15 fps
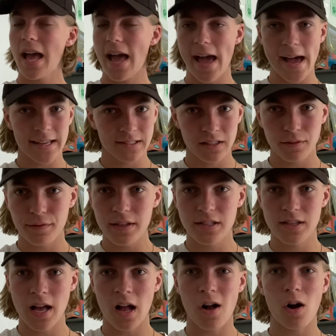as if he's
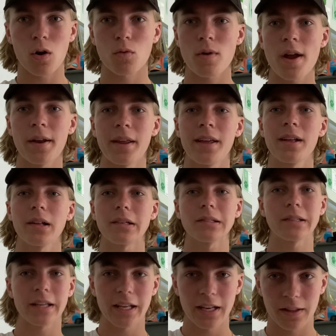not already
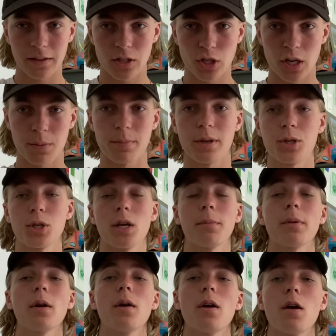leading the championship.
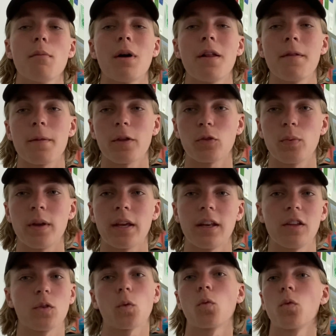But I think this weekend
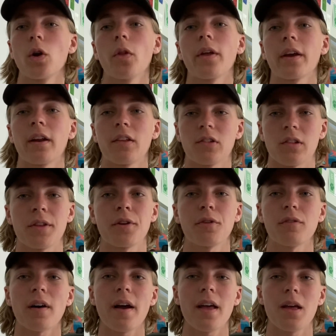he's really going to
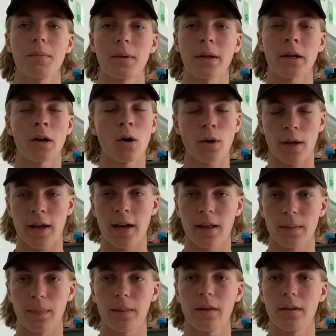solidify it and be like, okay,
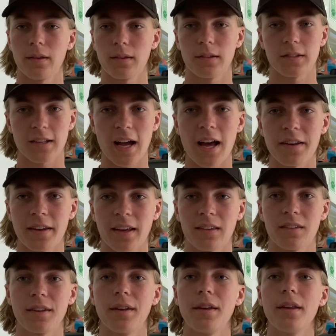Scott
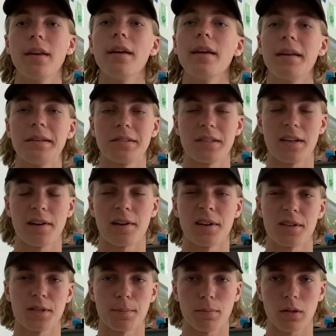Dixon is here
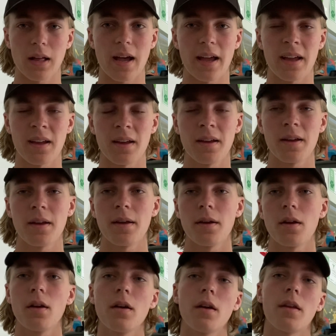to play.
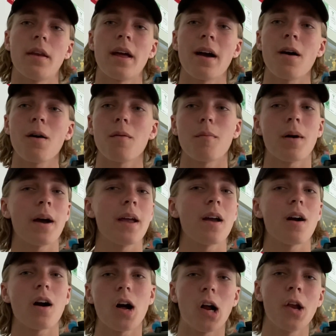Now, my
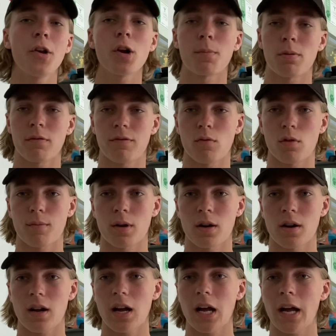
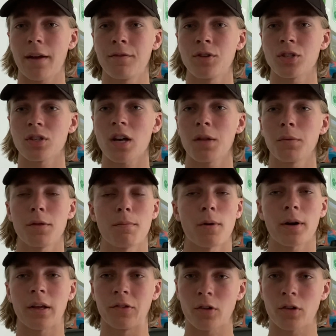underperformer, I've just gone with Marcus